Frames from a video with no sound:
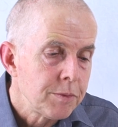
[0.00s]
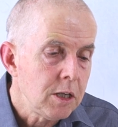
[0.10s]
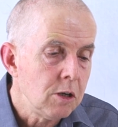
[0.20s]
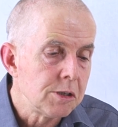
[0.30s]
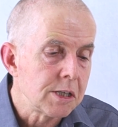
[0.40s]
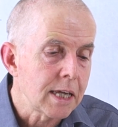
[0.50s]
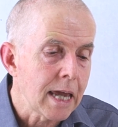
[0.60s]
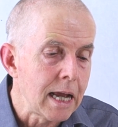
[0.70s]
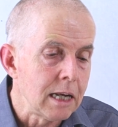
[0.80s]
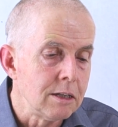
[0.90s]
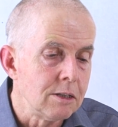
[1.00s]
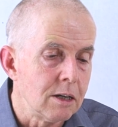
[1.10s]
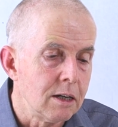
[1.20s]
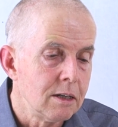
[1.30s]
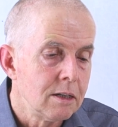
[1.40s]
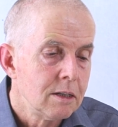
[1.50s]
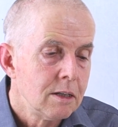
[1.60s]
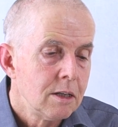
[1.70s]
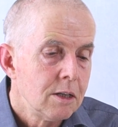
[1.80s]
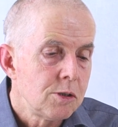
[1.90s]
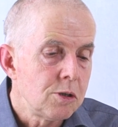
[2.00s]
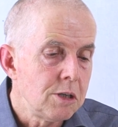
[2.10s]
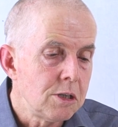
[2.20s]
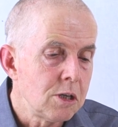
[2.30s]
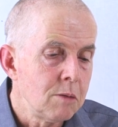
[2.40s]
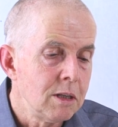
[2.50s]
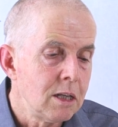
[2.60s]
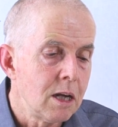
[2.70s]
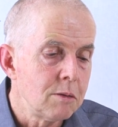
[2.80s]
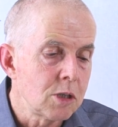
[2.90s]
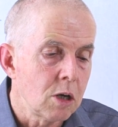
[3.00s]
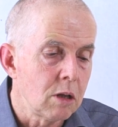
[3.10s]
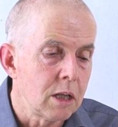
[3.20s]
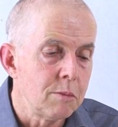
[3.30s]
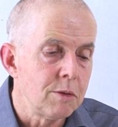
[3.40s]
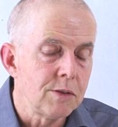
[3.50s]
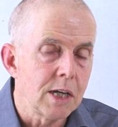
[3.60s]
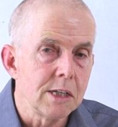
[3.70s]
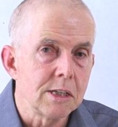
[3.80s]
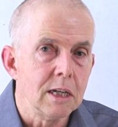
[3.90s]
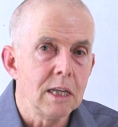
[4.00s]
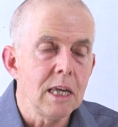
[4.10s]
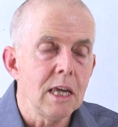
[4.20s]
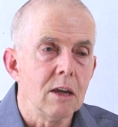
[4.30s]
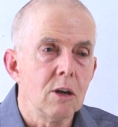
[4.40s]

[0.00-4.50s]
use a calendar to determine the total number of days in a year.